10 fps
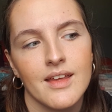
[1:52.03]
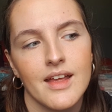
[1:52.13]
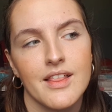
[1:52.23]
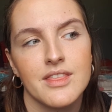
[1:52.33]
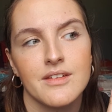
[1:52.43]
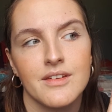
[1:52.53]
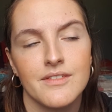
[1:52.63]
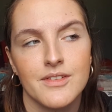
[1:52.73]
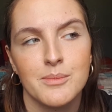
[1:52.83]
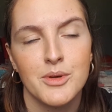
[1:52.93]

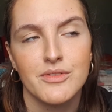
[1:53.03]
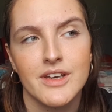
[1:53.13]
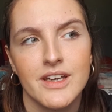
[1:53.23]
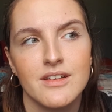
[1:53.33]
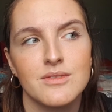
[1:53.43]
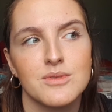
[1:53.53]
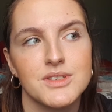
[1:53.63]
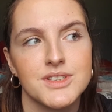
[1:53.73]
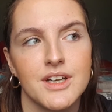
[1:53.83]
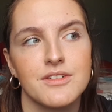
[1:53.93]
the movie
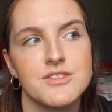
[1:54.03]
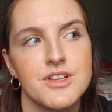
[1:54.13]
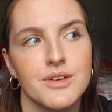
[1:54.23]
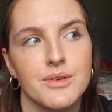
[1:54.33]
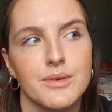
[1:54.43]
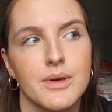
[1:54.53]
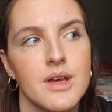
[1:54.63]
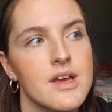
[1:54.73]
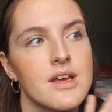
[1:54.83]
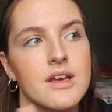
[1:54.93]
was enough to,
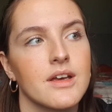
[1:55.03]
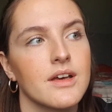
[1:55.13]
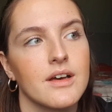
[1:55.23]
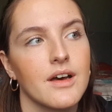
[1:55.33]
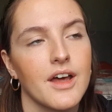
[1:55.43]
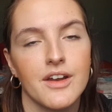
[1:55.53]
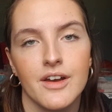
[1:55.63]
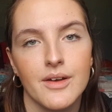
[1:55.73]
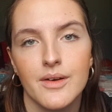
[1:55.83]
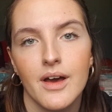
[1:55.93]
I don't
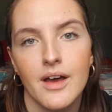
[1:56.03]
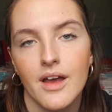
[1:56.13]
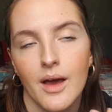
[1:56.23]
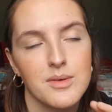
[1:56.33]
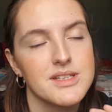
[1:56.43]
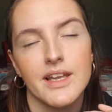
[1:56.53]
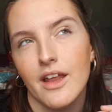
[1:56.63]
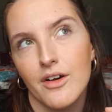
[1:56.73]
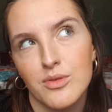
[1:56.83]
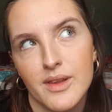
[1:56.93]
know, I was in
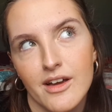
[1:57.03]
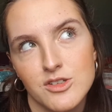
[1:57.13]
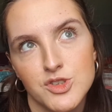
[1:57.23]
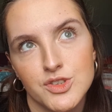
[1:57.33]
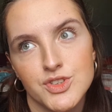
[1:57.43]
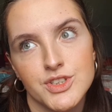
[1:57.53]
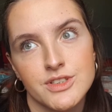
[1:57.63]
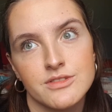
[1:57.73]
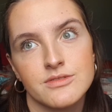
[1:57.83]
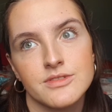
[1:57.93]
love with Aaron
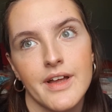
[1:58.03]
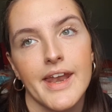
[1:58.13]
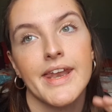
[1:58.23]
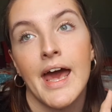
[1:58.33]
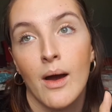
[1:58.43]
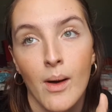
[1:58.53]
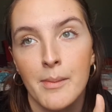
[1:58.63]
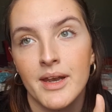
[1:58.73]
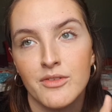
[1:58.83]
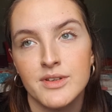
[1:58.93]
Johnson. Now I'm
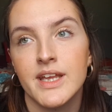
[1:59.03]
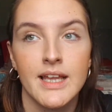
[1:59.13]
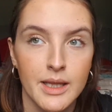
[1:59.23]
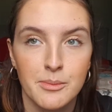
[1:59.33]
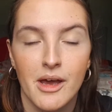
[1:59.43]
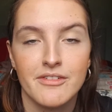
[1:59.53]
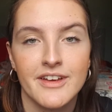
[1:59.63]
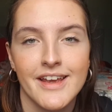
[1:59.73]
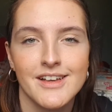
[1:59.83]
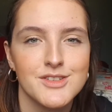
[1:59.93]
in love with Cillian
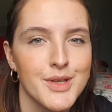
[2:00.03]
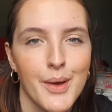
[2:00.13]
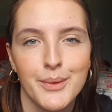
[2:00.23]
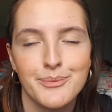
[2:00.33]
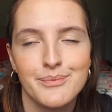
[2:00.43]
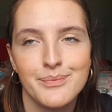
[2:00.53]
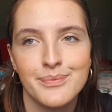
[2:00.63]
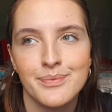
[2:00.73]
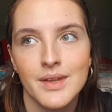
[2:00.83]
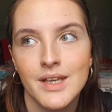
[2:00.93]
Murphy, so
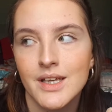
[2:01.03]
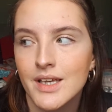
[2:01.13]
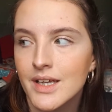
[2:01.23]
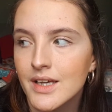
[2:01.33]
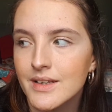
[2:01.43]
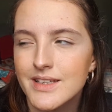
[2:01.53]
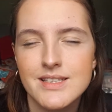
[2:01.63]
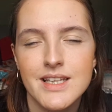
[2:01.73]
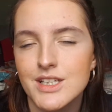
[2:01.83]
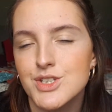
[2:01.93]
these
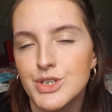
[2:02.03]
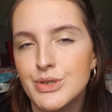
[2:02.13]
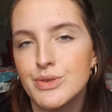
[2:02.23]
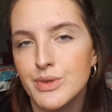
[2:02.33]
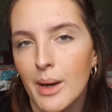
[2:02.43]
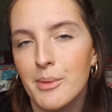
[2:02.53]
things do come